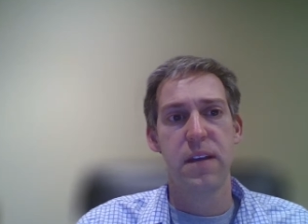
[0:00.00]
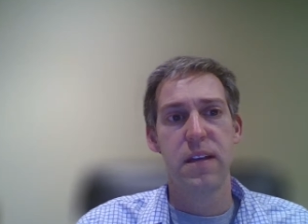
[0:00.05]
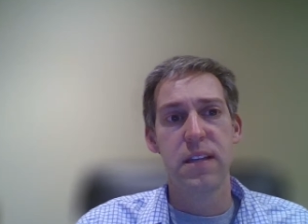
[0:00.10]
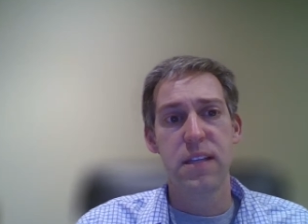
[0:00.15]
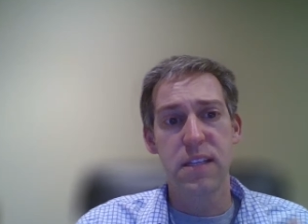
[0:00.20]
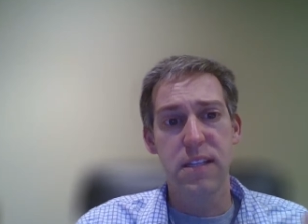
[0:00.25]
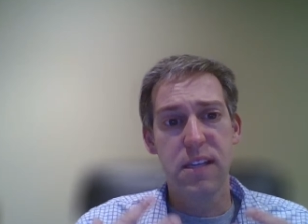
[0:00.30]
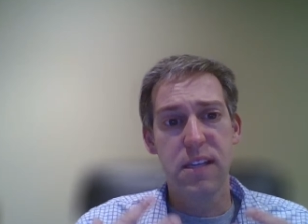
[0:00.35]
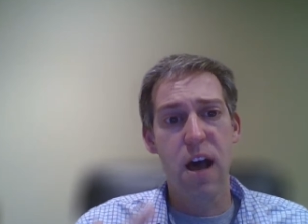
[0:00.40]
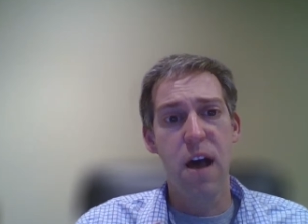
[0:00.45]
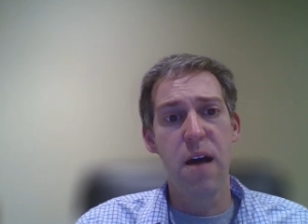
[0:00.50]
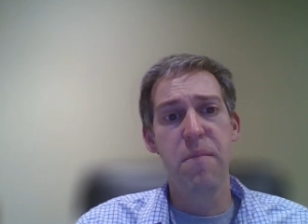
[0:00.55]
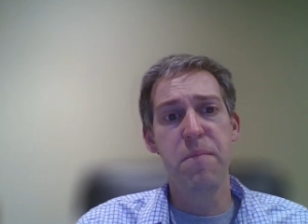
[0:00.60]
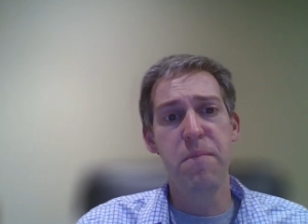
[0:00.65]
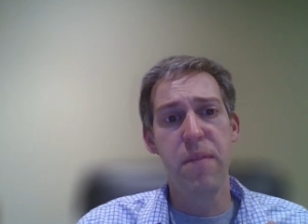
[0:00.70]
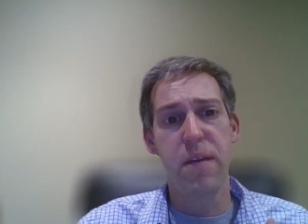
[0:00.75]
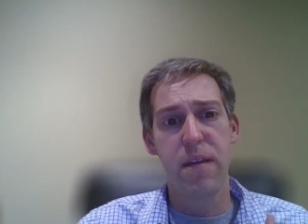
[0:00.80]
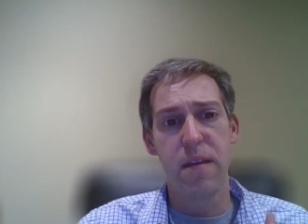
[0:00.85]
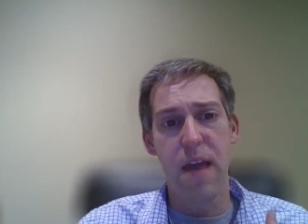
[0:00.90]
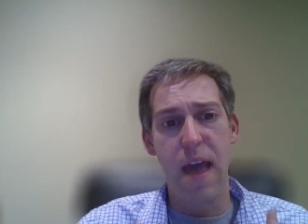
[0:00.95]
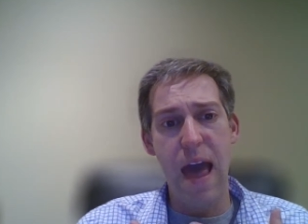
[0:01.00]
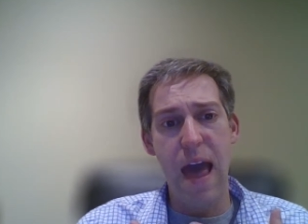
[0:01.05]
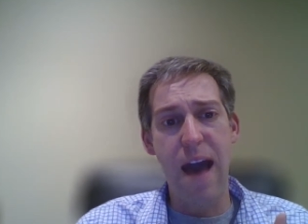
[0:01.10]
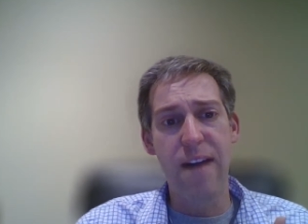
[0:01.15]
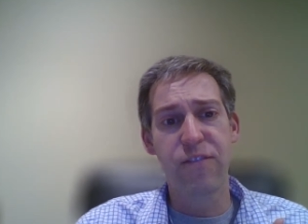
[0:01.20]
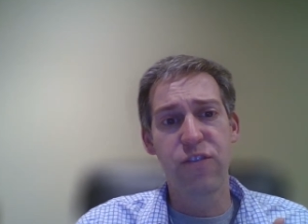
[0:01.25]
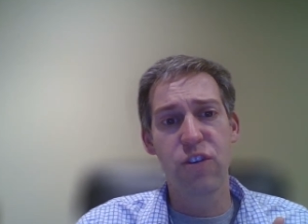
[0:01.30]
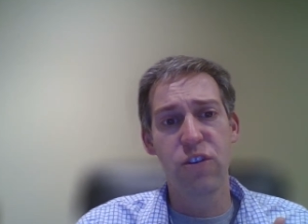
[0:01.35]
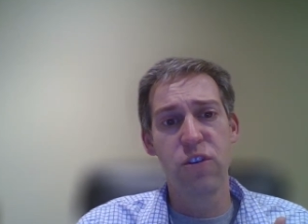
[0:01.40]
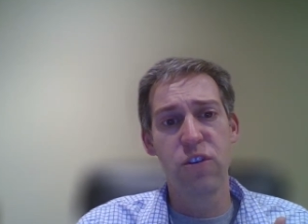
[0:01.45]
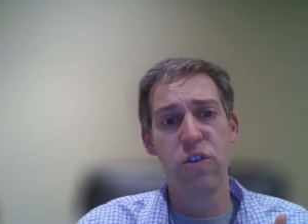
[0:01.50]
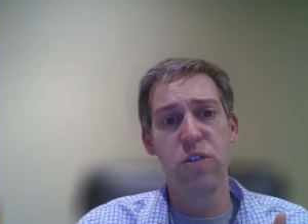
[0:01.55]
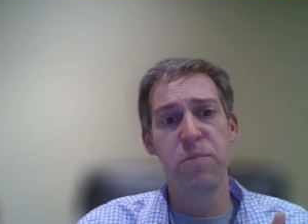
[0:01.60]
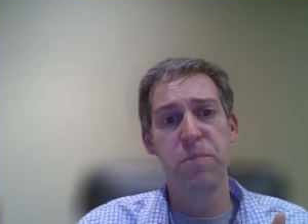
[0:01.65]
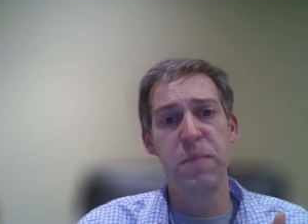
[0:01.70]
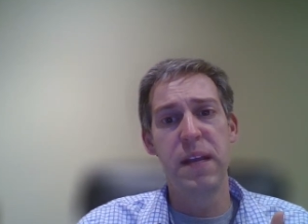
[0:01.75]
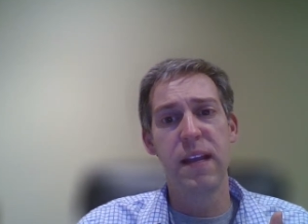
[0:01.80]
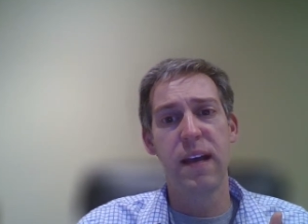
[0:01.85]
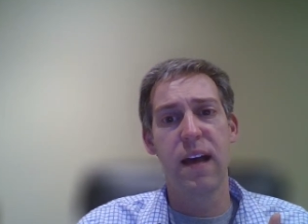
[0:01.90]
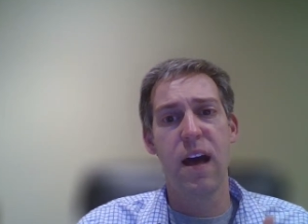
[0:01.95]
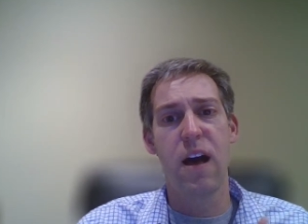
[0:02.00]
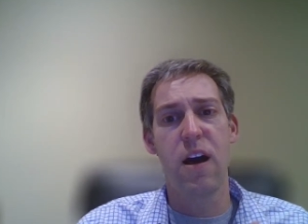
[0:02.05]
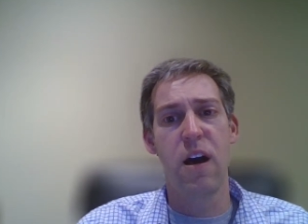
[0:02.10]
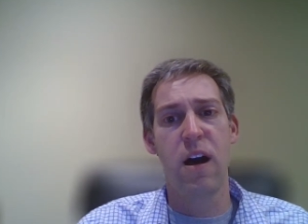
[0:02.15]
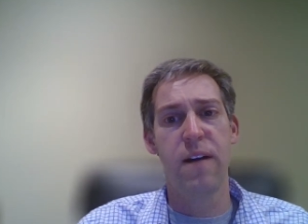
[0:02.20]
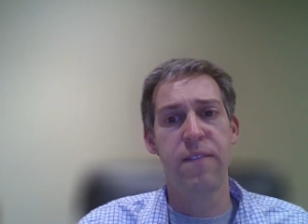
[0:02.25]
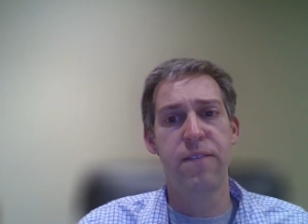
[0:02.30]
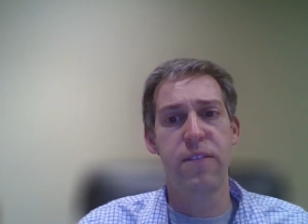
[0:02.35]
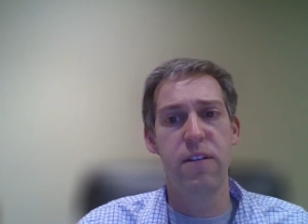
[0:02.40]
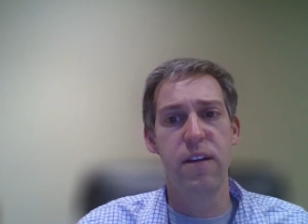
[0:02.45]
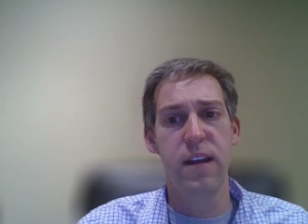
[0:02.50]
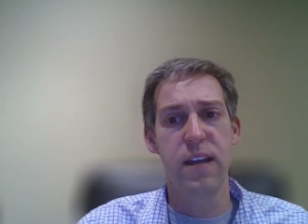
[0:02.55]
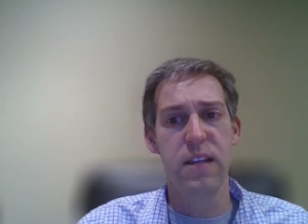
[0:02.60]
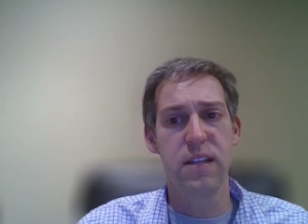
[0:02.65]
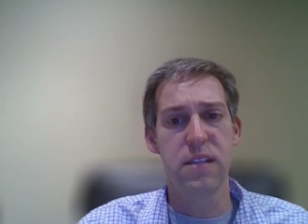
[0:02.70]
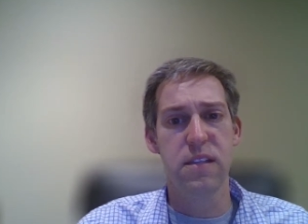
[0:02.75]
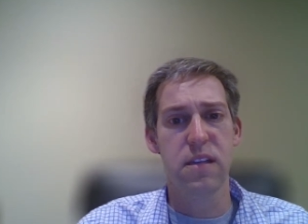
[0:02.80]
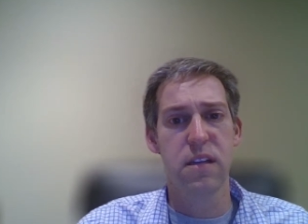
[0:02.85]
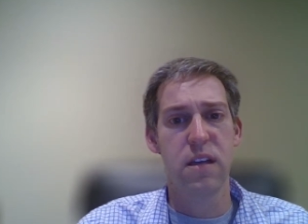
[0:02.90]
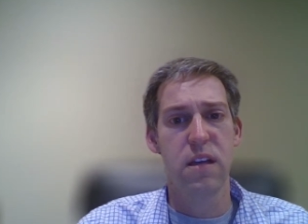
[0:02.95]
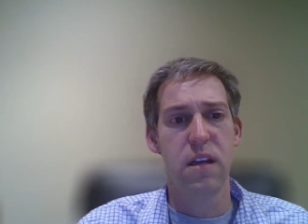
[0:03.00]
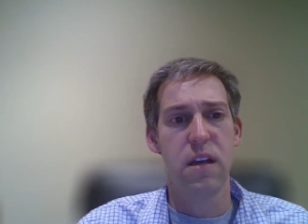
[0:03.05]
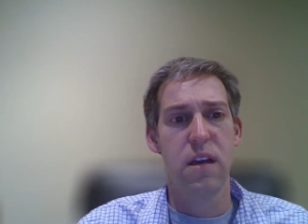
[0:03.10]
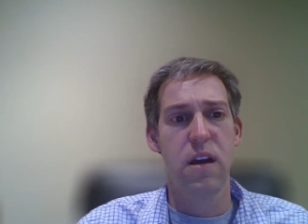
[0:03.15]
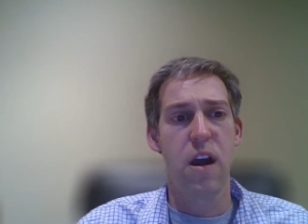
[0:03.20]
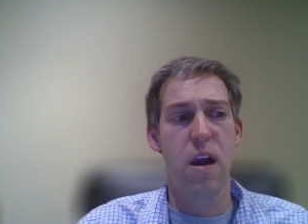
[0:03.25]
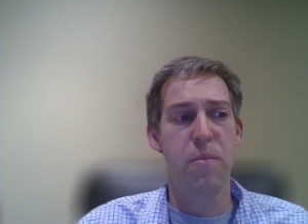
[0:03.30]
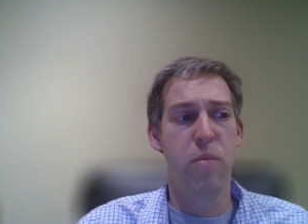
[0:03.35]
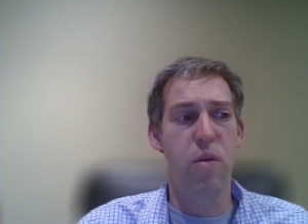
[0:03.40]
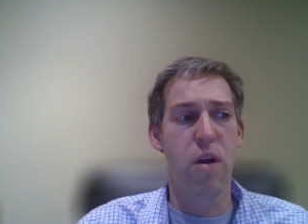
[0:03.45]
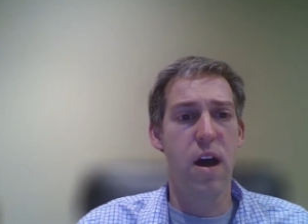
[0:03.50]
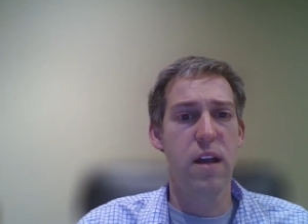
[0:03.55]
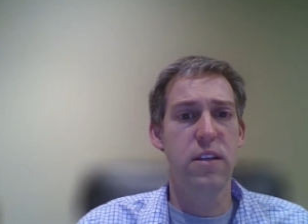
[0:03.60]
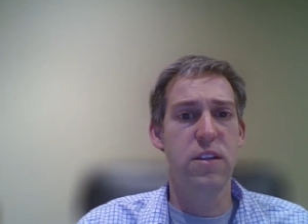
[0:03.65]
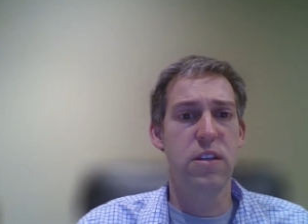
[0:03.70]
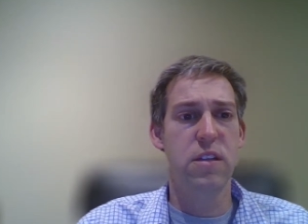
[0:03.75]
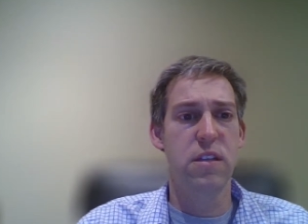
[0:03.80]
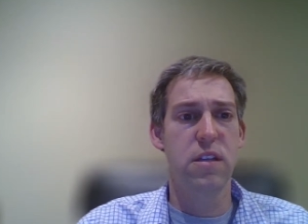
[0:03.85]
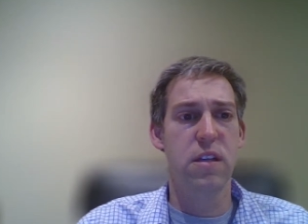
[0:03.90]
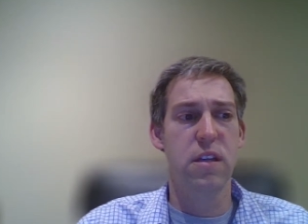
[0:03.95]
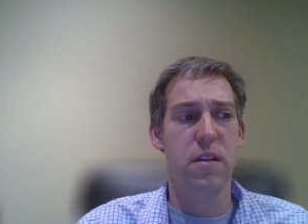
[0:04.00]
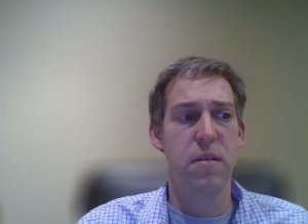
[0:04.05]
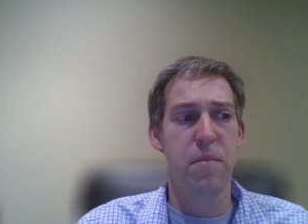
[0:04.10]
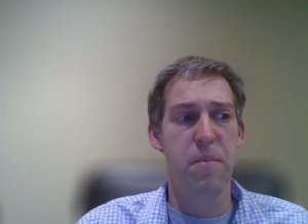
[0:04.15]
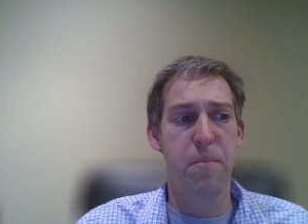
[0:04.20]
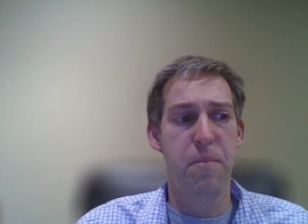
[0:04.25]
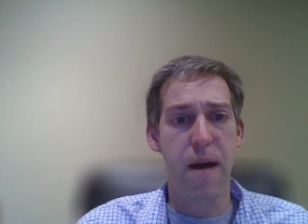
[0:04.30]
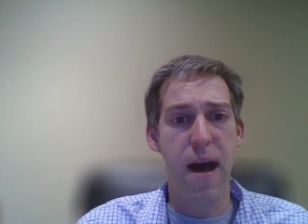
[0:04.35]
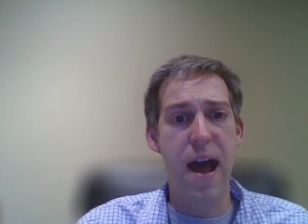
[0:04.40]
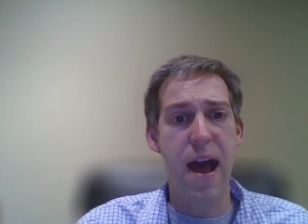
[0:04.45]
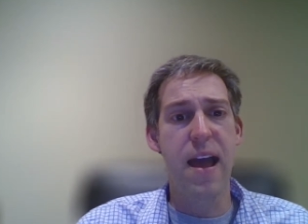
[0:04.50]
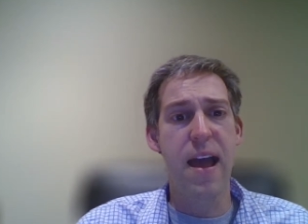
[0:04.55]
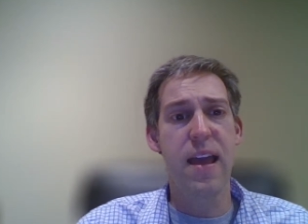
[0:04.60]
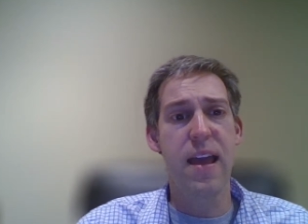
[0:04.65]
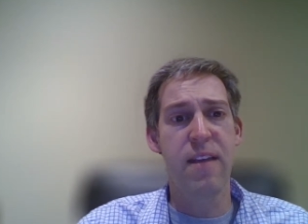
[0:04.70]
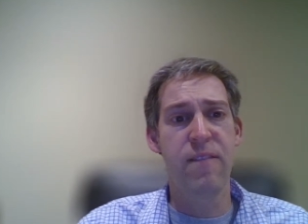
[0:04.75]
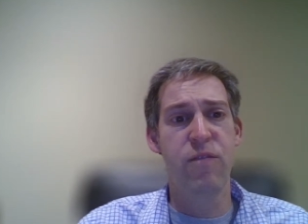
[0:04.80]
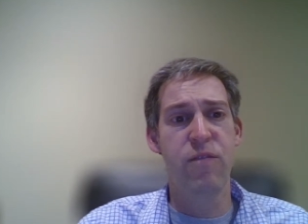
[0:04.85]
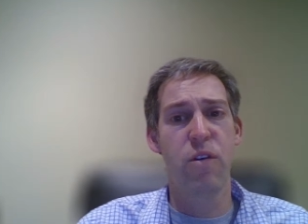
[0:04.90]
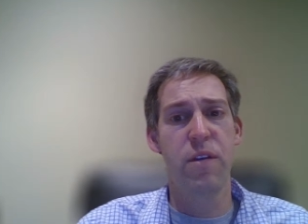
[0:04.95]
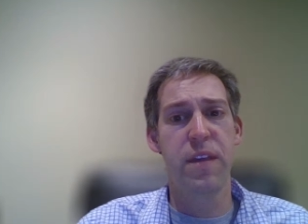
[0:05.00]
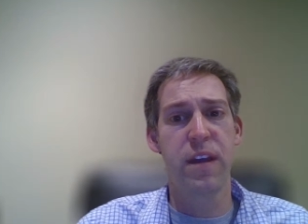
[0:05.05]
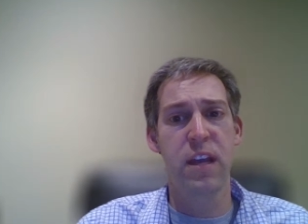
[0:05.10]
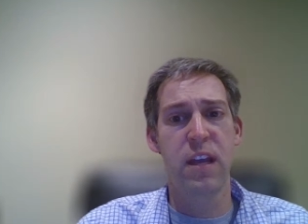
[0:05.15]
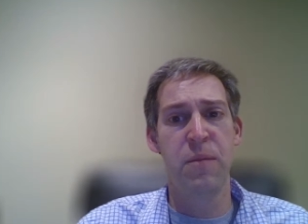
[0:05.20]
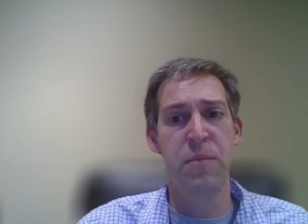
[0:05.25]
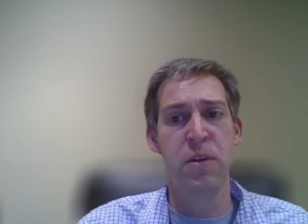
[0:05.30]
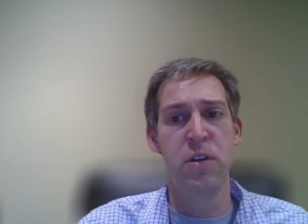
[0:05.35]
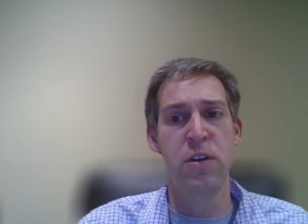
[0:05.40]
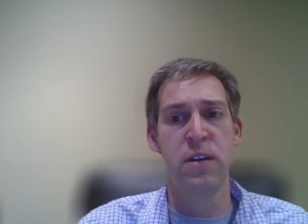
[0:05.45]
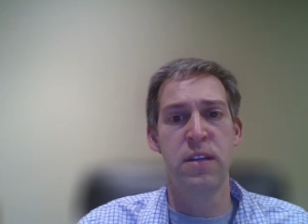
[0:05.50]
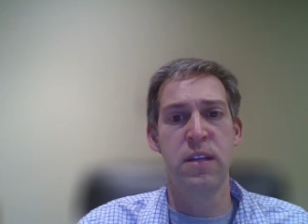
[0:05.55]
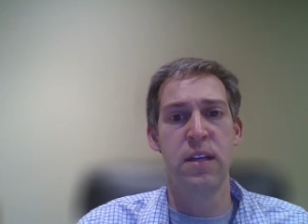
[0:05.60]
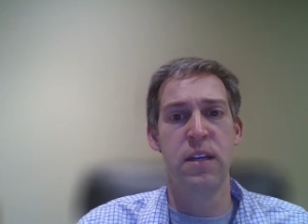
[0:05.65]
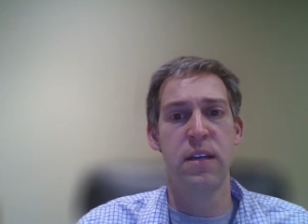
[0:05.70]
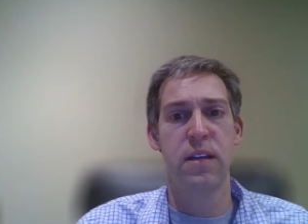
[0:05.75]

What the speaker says: Some afternoon mincha offerings are brought by and for the community.